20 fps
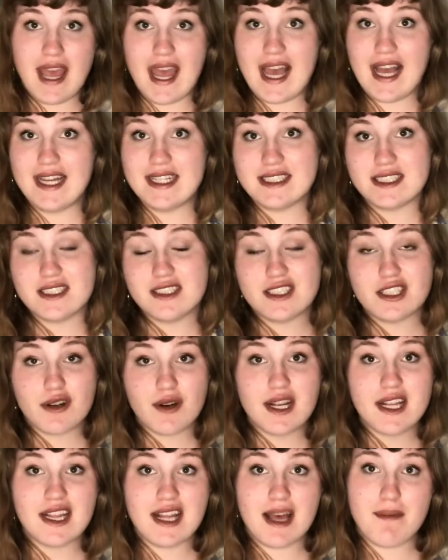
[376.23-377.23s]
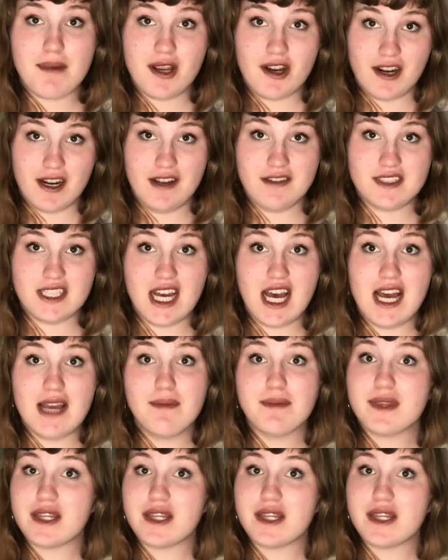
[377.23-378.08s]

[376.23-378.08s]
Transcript: And during that period of time,